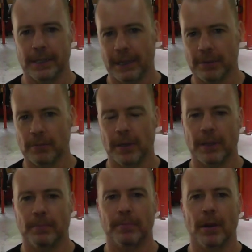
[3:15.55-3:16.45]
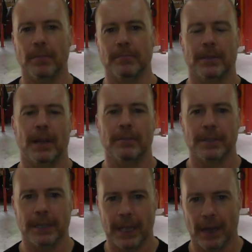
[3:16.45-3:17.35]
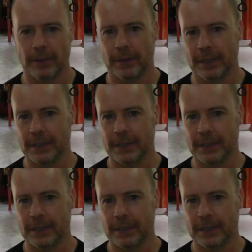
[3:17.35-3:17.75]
And that was one of the problems that I was encountering,